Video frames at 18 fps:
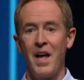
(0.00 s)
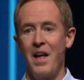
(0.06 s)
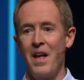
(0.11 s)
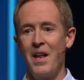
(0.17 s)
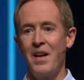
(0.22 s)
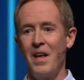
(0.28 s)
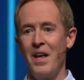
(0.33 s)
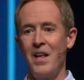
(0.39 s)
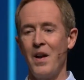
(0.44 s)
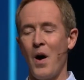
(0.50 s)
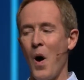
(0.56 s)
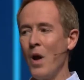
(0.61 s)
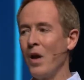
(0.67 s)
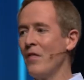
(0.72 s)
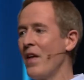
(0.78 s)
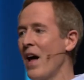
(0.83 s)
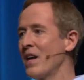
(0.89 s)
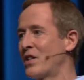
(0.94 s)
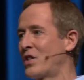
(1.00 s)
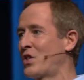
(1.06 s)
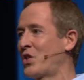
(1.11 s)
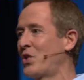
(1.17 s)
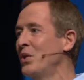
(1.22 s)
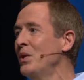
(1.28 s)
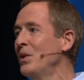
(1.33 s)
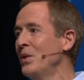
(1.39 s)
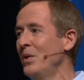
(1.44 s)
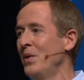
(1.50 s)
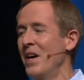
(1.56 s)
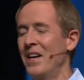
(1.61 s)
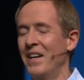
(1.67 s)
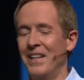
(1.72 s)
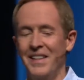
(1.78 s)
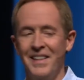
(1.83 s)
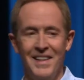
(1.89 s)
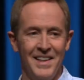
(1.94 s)
And all of that's true.
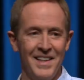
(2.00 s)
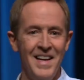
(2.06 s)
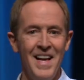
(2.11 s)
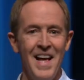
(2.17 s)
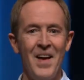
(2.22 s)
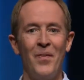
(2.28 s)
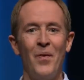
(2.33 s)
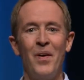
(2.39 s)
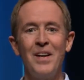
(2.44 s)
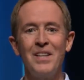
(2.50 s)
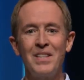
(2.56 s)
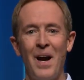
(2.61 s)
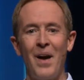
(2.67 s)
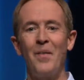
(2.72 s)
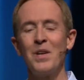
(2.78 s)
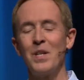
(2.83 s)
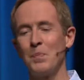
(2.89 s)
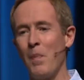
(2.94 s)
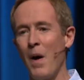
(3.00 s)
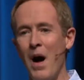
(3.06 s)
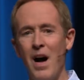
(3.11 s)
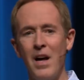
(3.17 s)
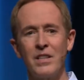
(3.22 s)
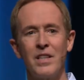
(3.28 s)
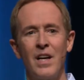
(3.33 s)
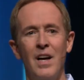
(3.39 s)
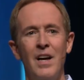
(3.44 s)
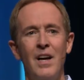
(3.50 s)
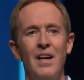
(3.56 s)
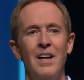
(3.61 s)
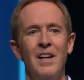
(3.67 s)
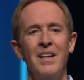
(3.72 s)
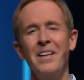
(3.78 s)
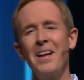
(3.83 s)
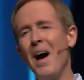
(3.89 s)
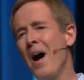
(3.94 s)
And what is our response?
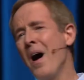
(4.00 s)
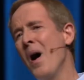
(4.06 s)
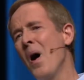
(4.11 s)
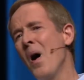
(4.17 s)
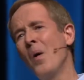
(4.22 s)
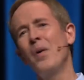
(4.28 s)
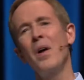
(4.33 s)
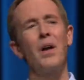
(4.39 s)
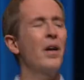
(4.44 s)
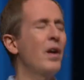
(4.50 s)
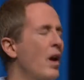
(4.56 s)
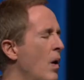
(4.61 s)
No, no, no,